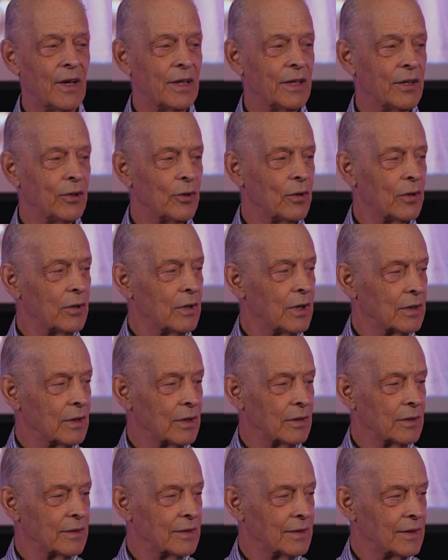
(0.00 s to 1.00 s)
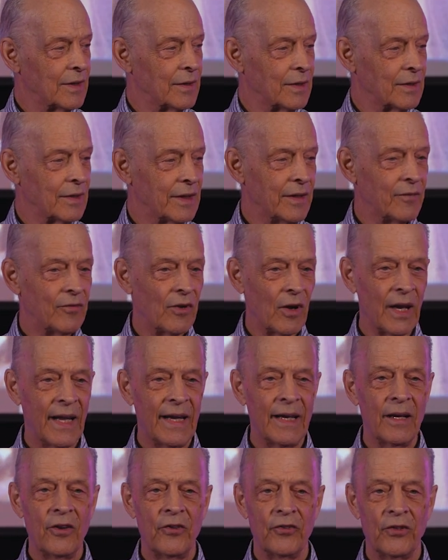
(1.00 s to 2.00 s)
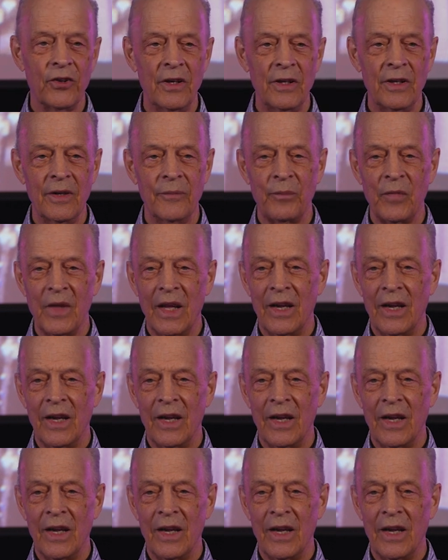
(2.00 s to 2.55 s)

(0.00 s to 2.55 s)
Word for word: You'll leave a legacy,